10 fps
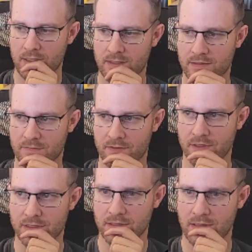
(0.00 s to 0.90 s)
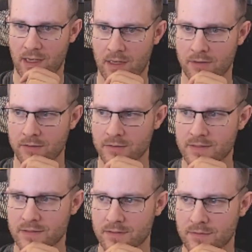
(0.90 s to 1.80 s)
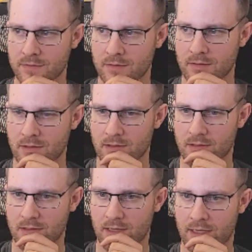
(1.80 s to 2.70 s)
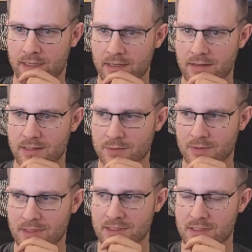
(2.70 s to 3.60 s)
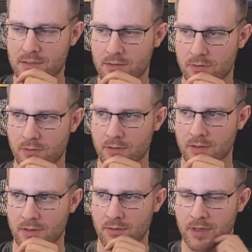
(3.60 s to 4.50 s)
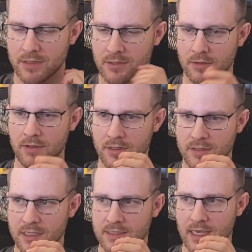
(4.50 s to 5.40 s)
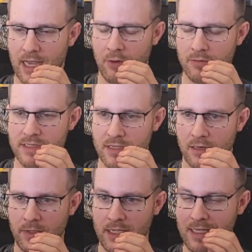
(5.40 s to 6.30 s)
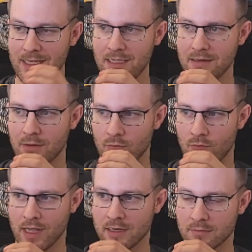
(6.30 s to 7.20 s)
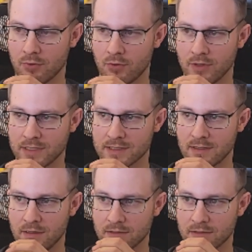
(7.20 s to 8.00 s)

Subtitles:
different angles. I get that that's what these do. What I don't understand is how is it coming in at random points on